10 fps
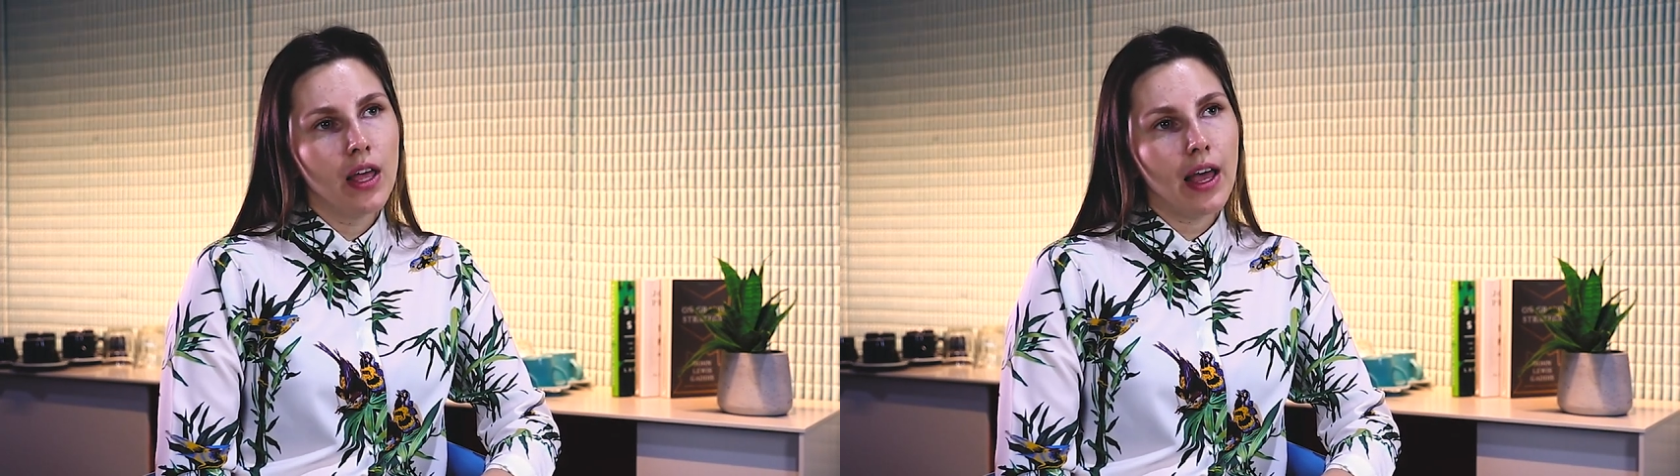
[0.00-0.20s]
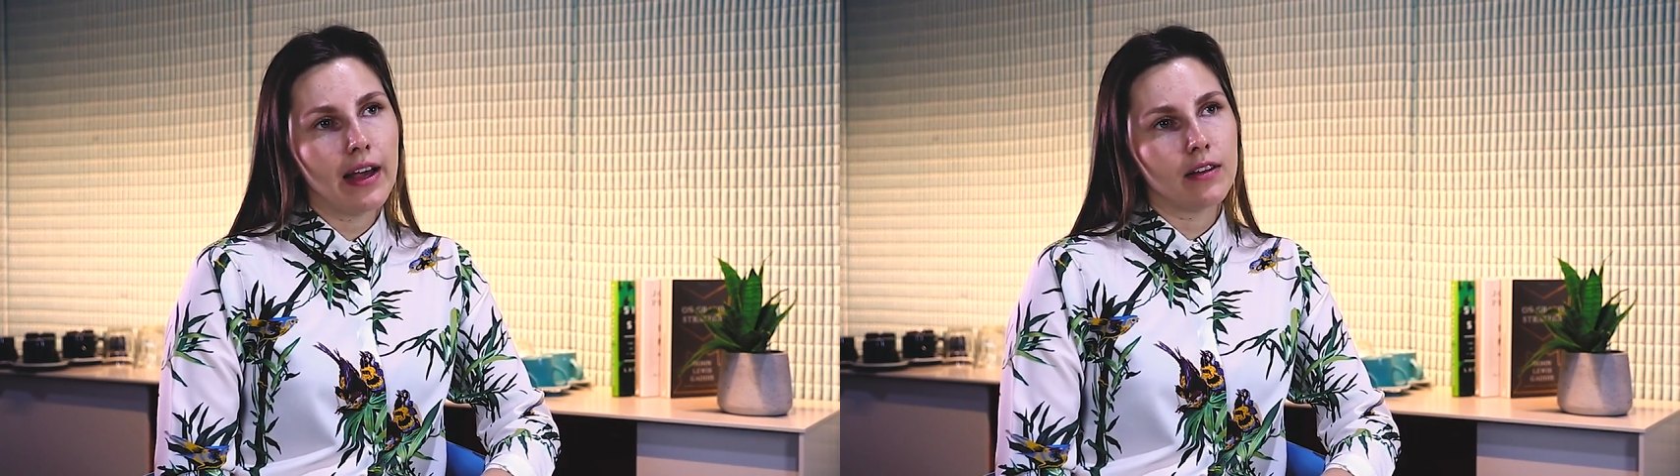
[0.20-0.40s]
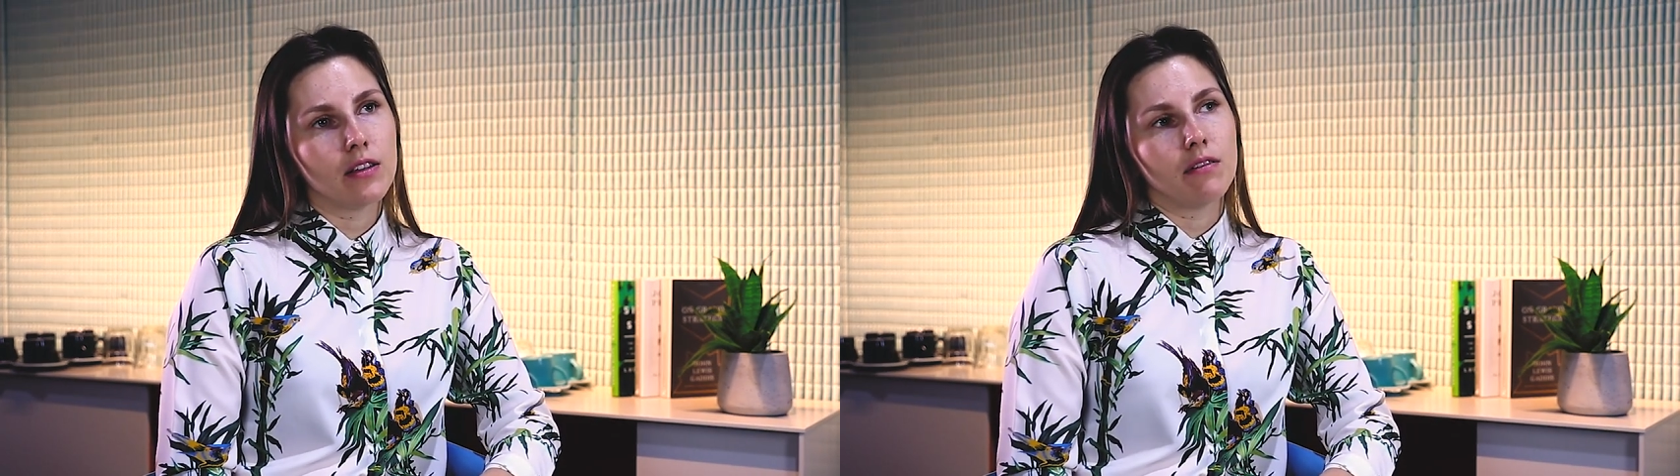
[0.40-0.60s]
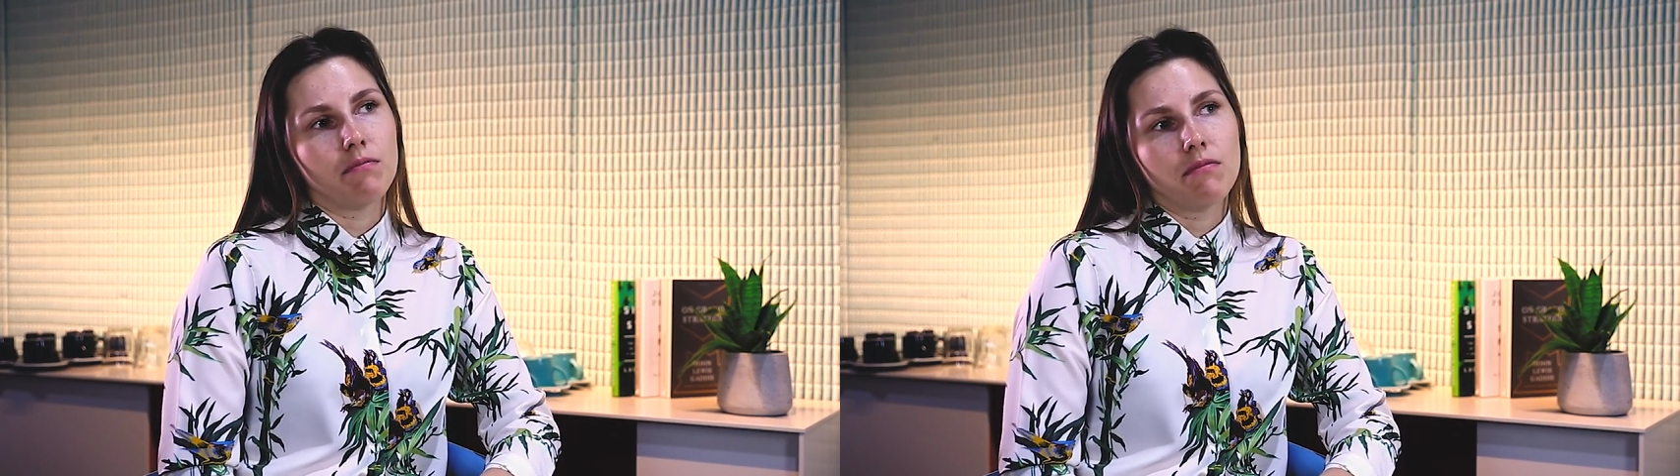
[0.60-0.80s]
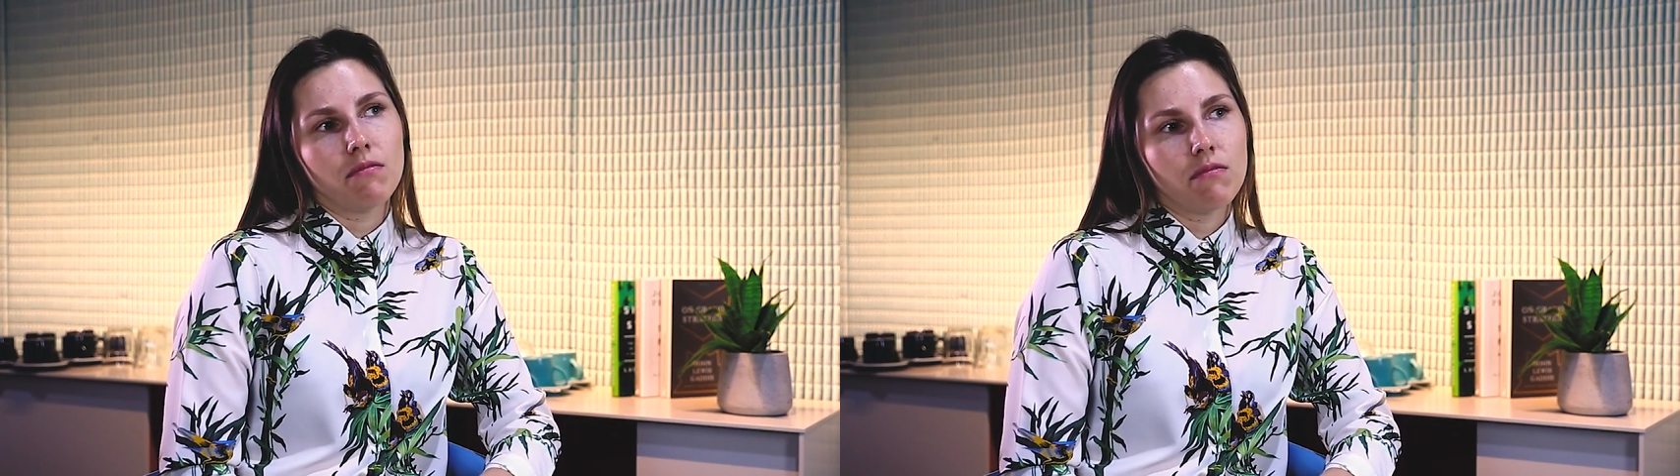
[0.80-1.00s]
and
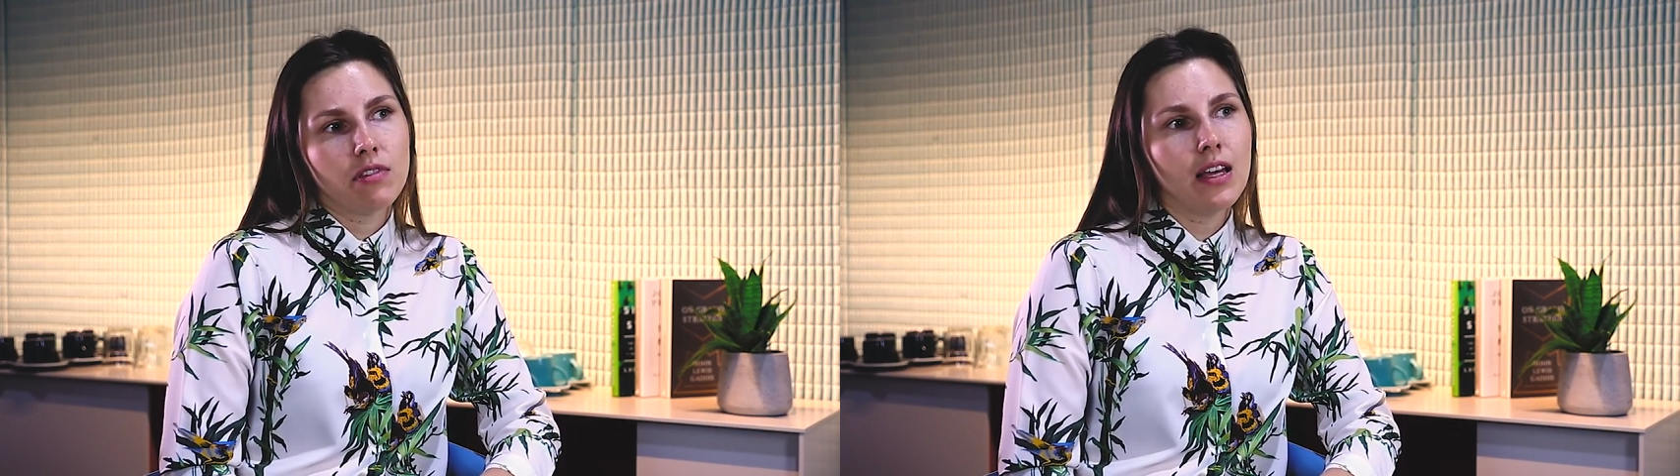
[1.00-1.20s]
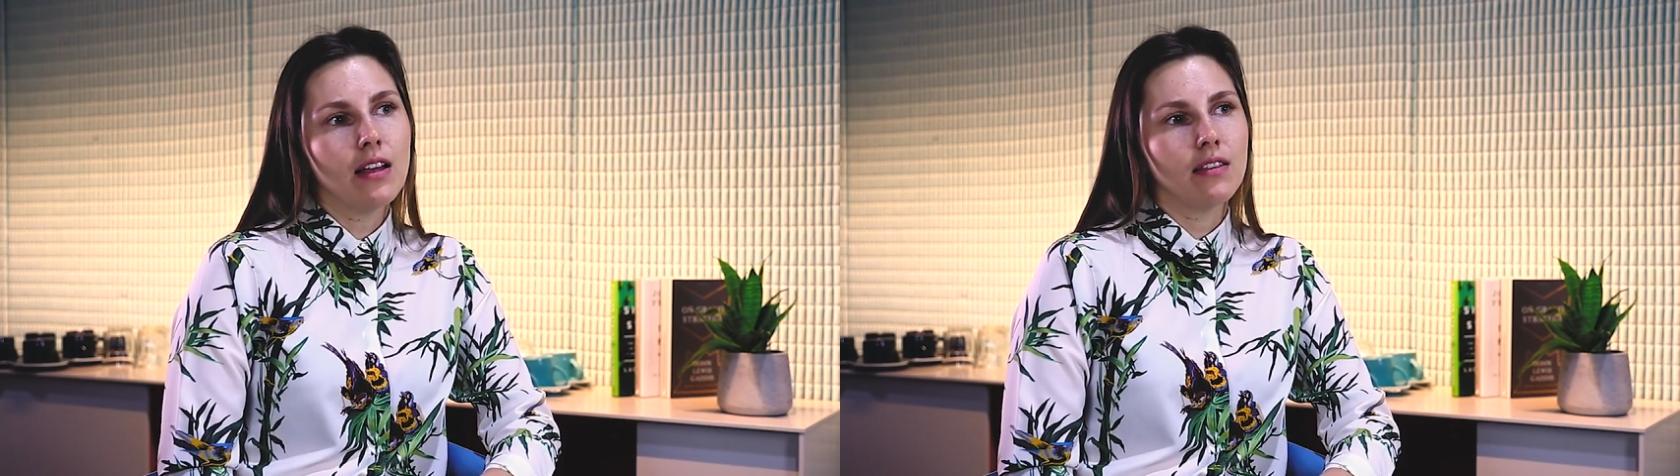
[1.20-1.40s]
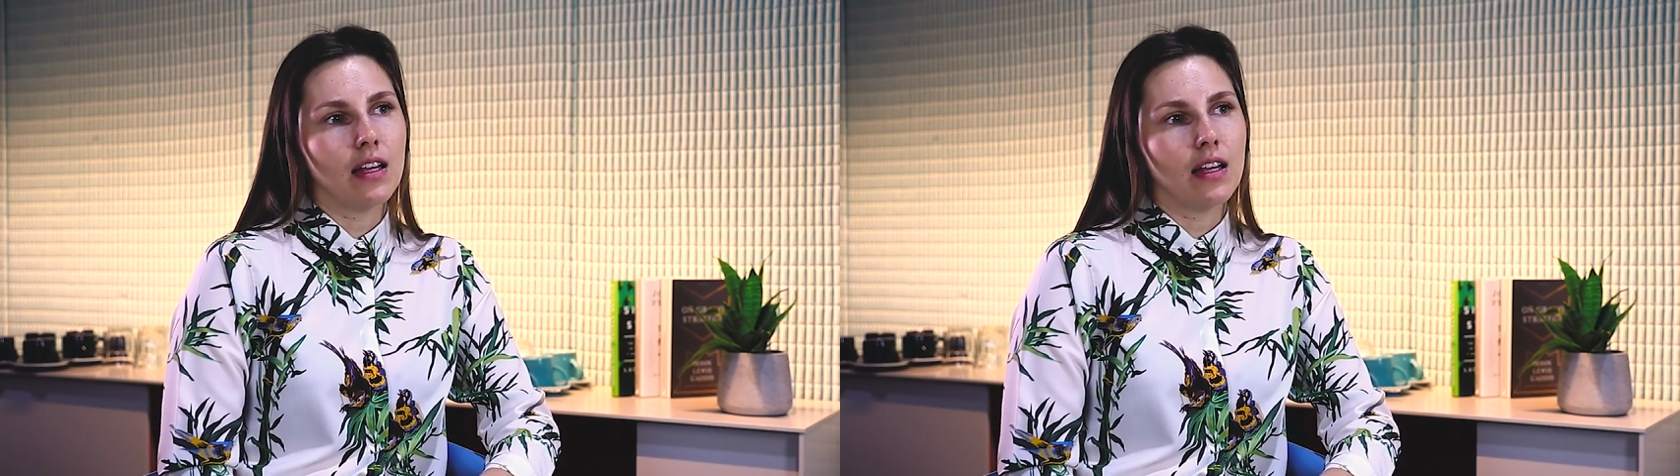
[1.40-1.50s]
think